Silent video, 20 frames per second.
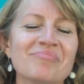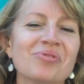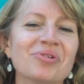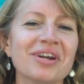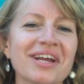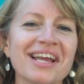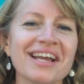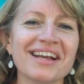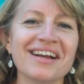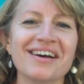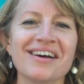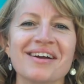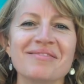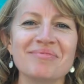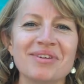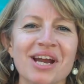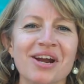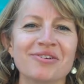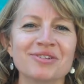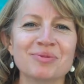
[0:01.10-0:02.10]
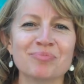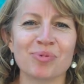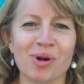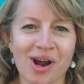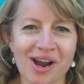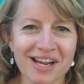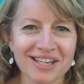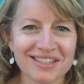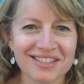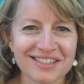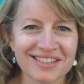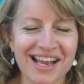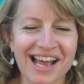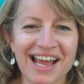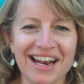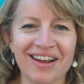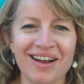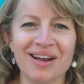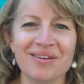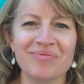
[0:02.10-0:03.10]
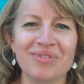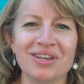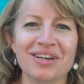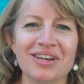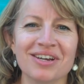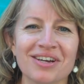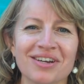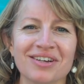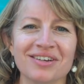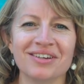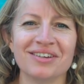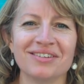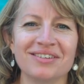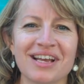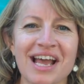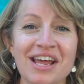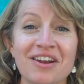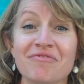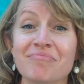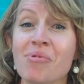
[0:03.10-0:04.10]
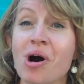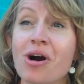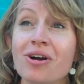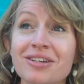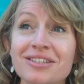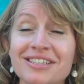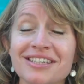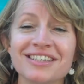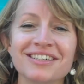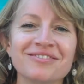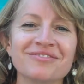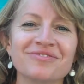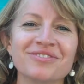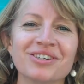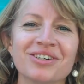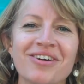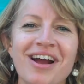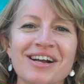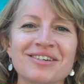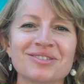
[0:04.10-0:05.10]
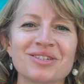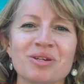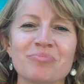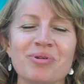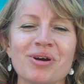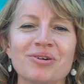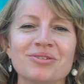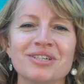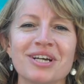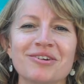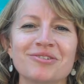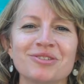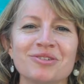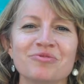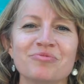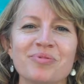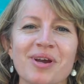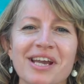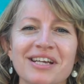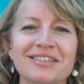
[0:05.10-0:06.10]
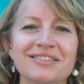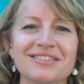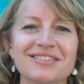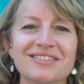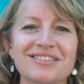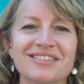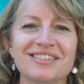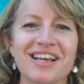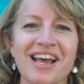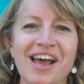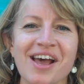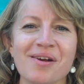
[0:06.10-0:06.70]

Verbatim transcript: Good morning, I'm Kerris Bright and I'm the Head of Marketing for AkzoNobel Decorative Paints.